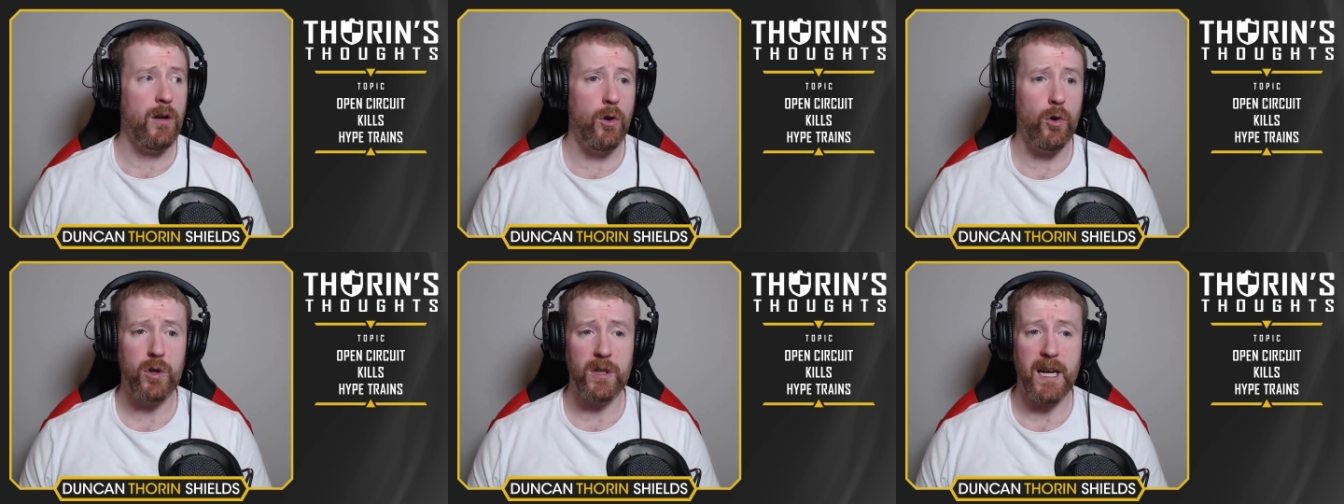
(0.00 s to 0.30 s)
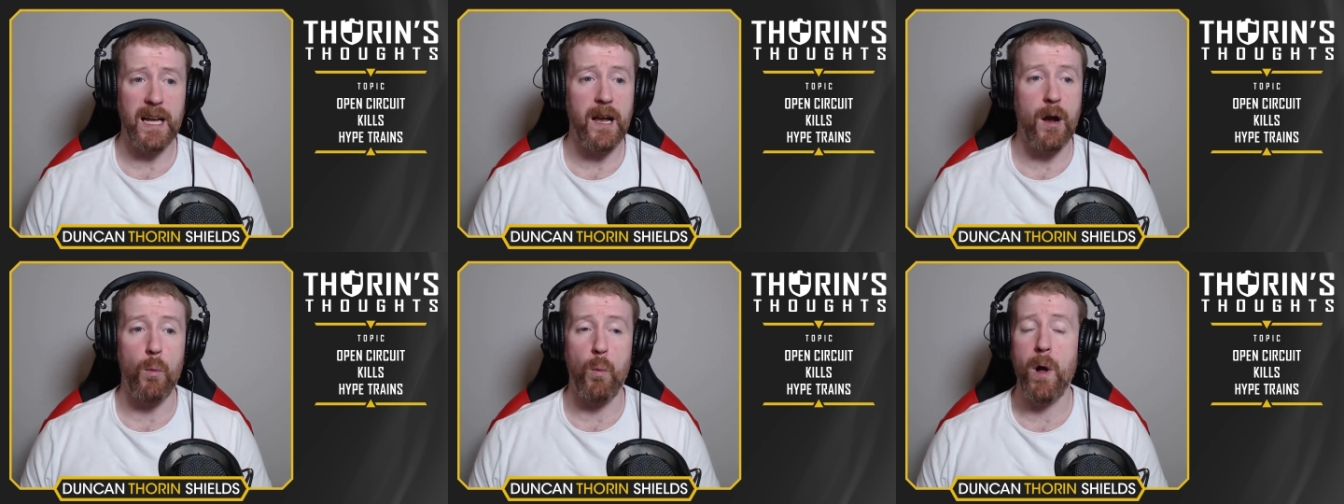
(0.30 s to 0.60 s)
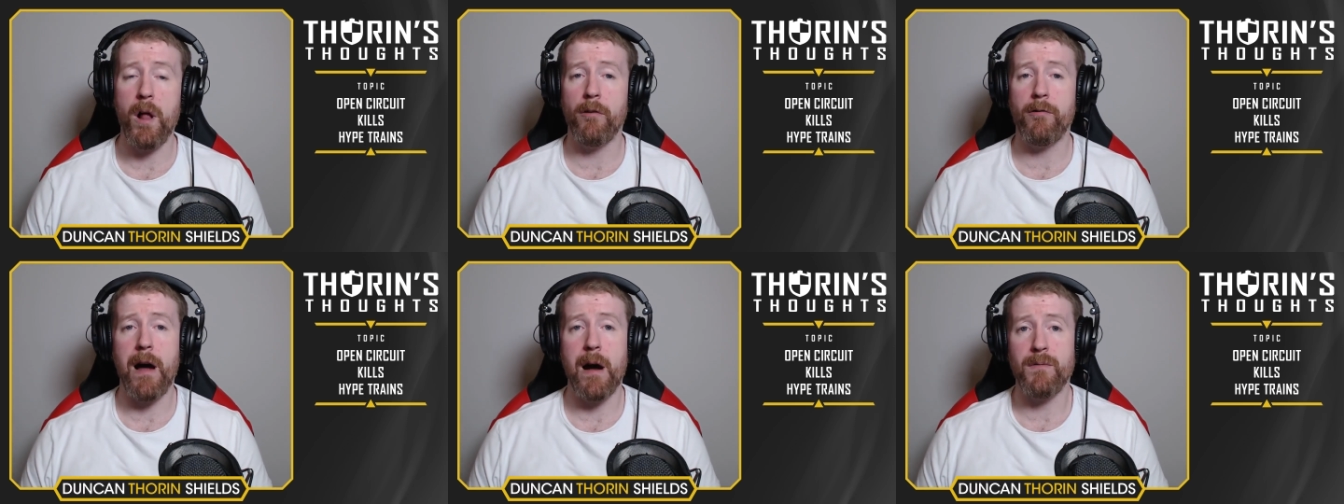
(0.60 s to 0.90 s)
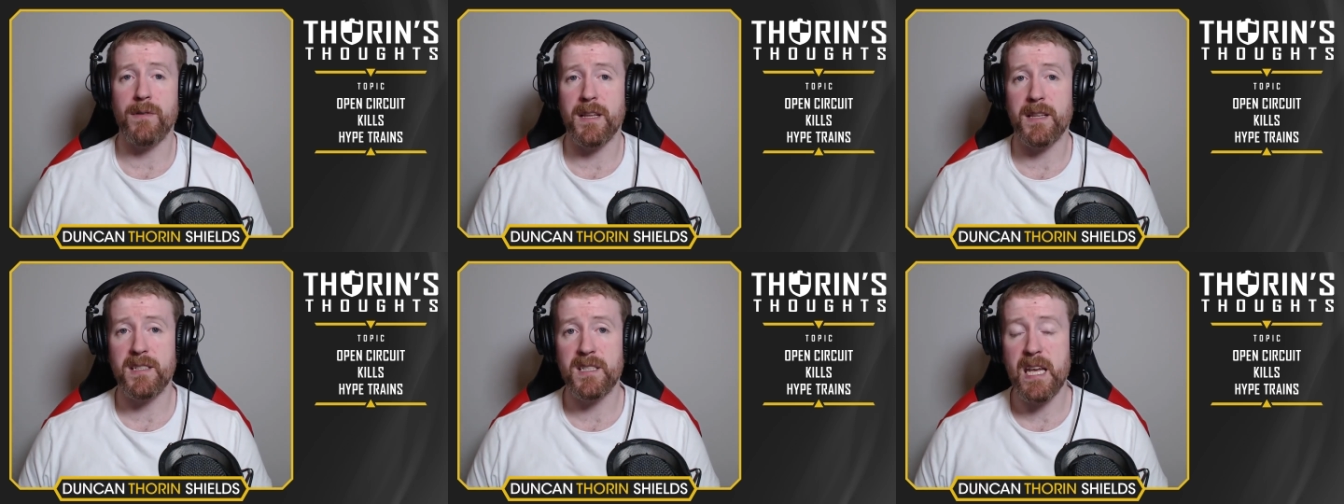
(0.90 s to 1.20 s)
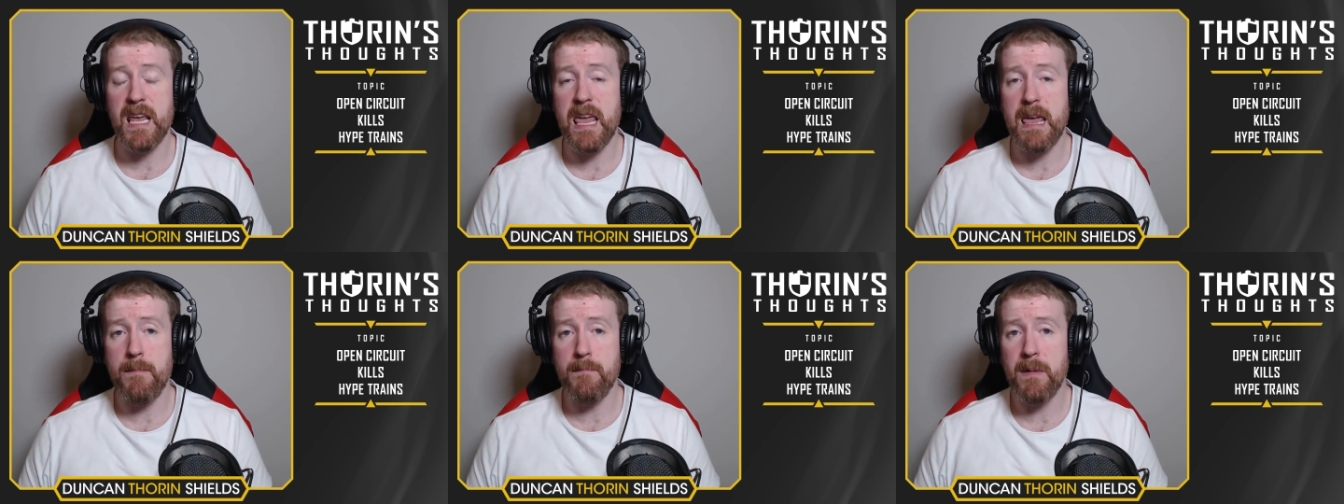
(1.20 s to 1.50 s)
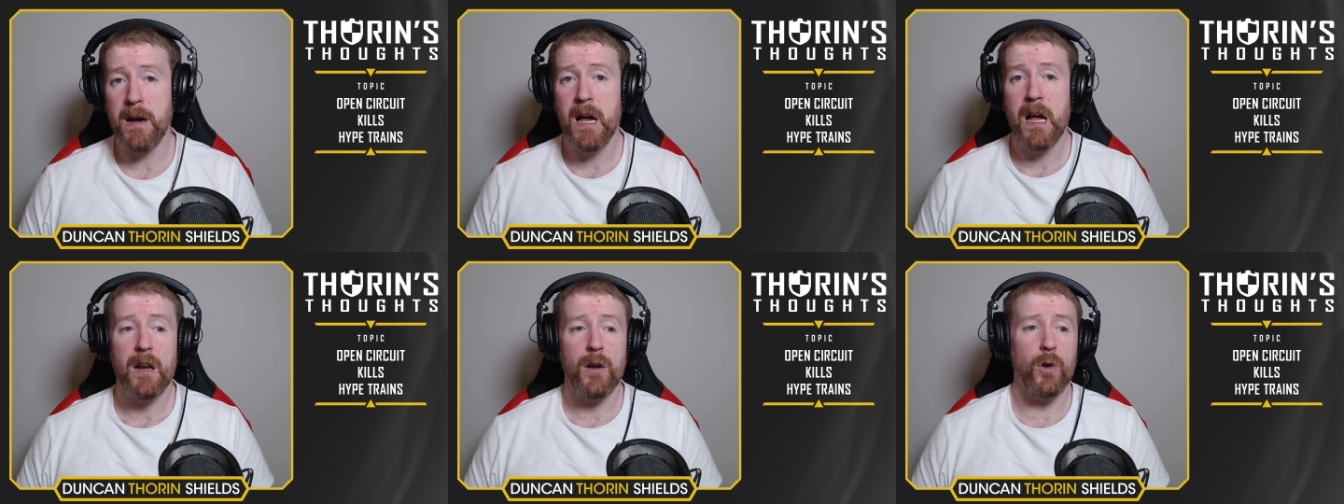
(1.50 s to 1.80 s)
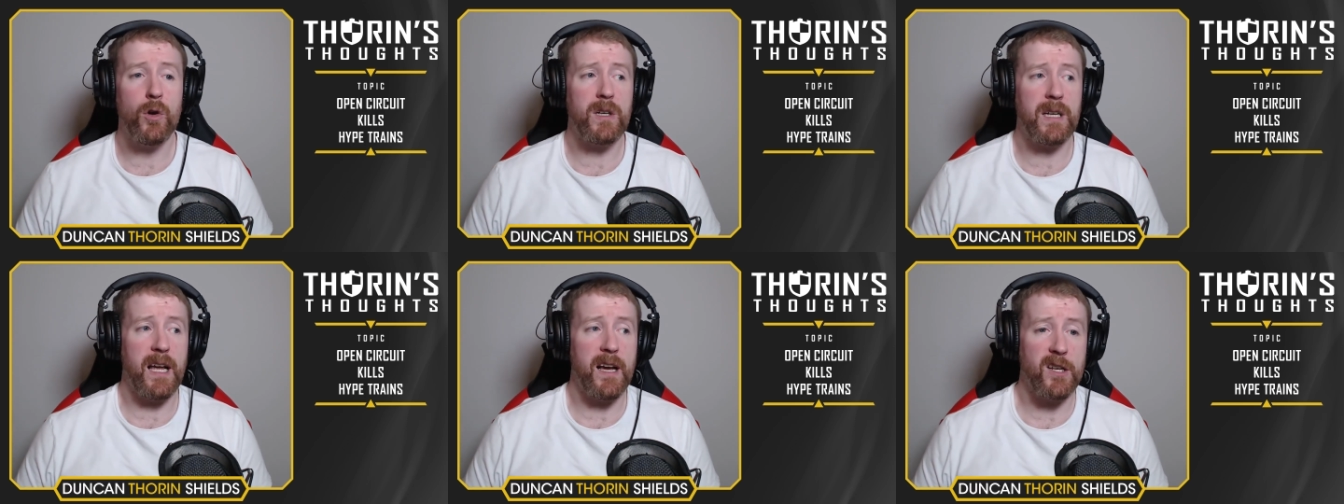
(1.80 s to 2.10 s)
looked like a well rounded team,
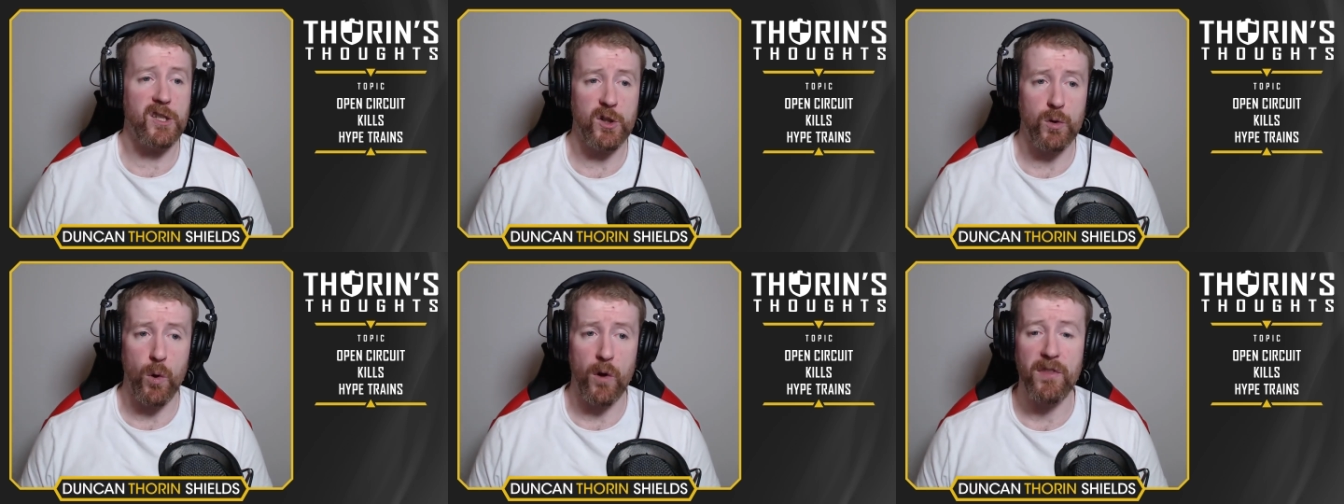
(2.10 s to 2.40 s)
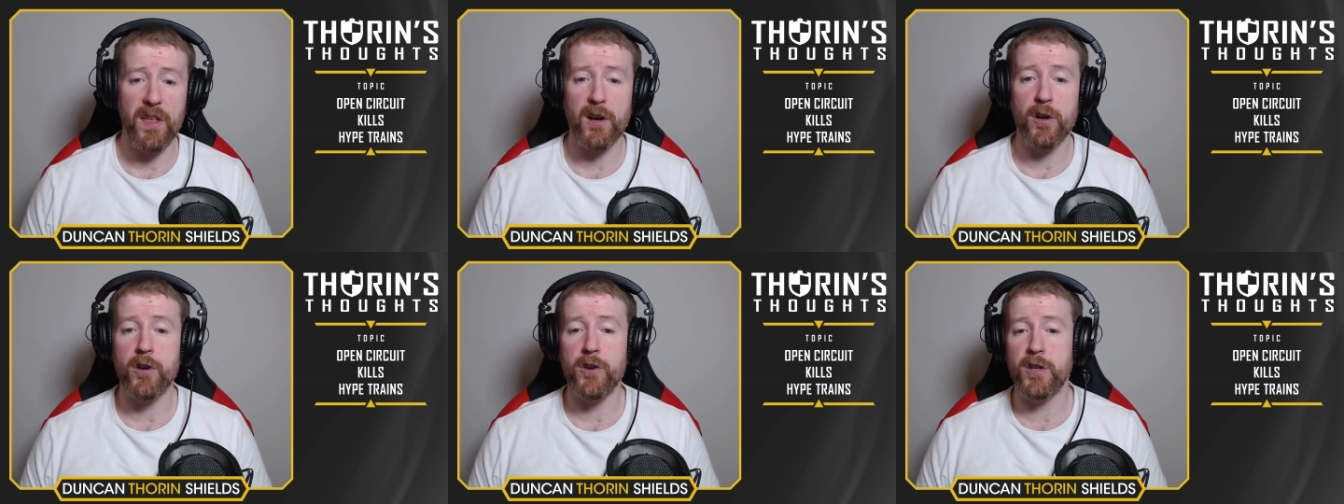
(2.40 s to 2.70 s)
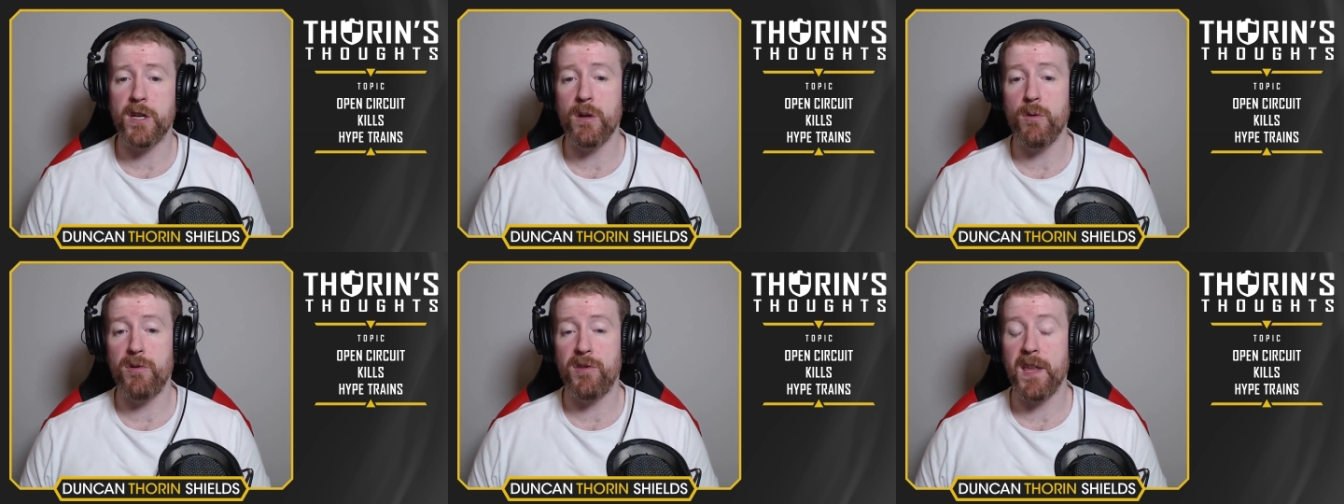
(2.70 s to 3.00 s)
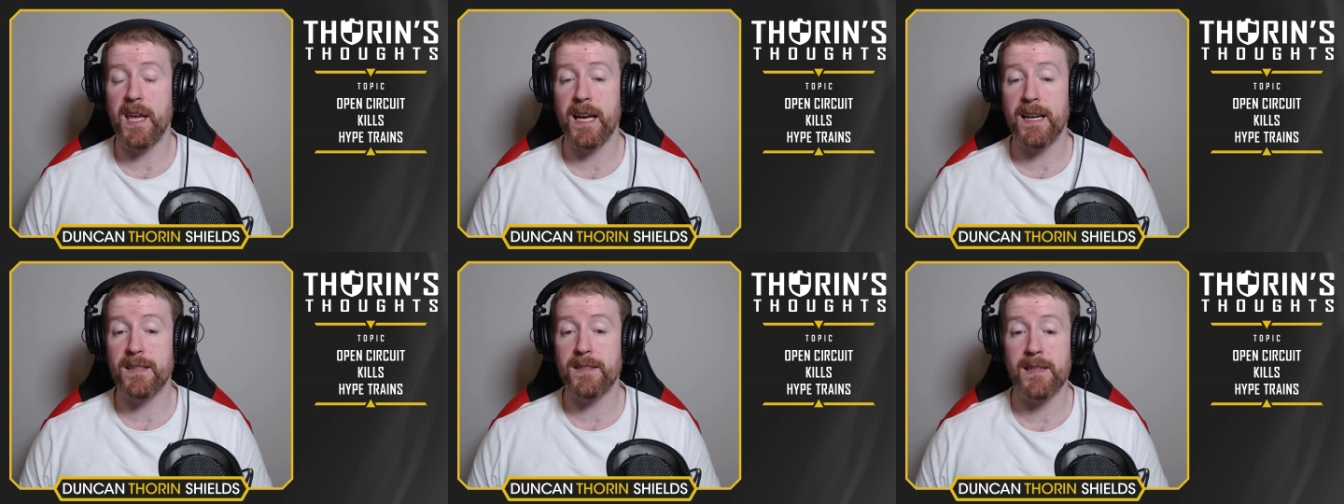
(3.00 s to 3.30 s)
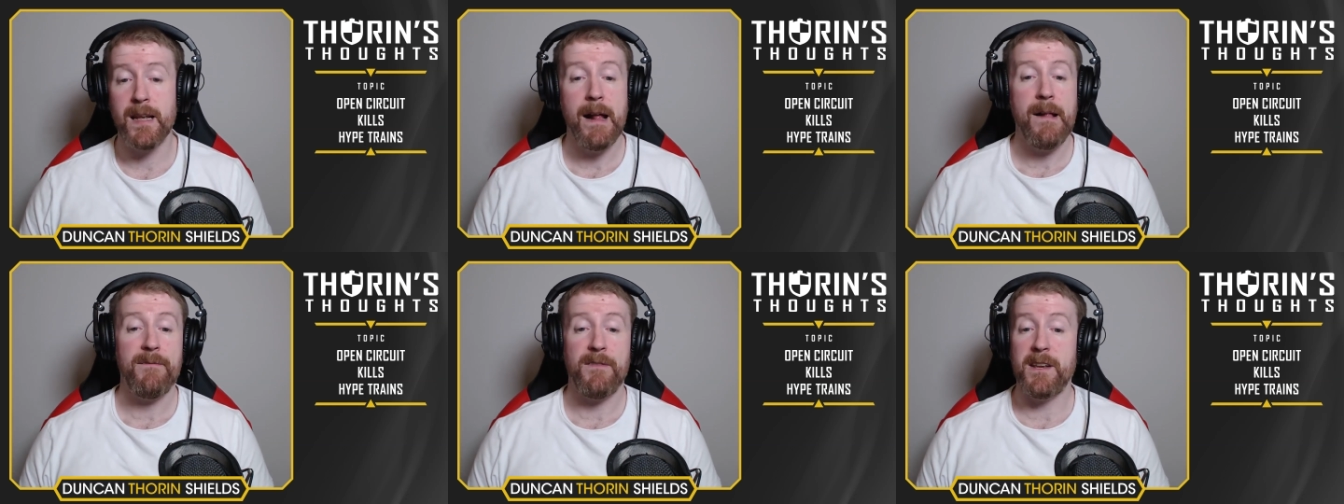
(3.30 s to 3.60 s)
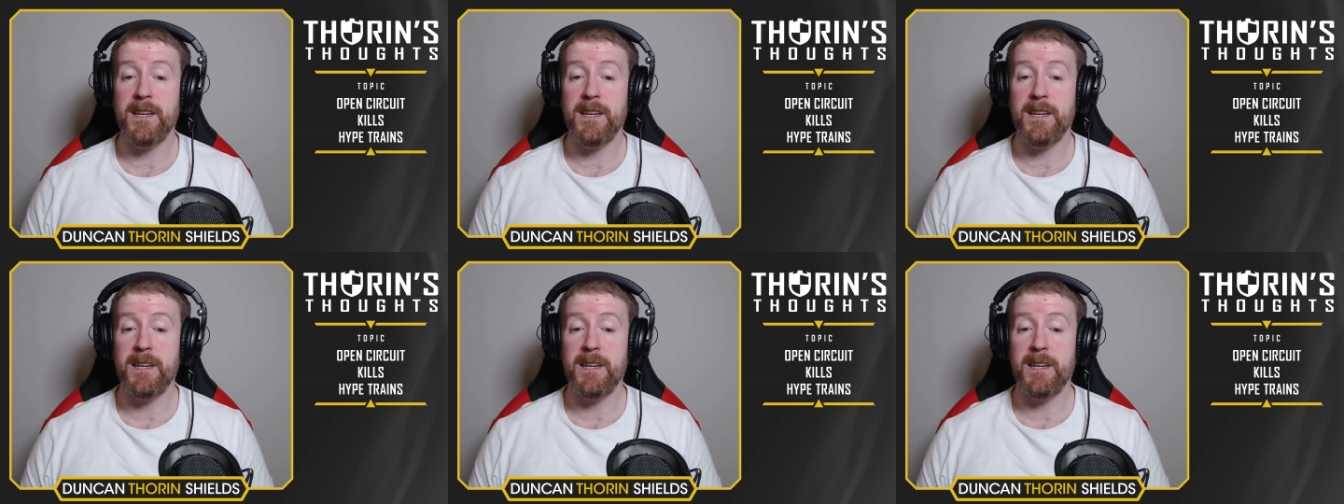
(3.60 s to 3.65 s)
looked like a squad that could do things.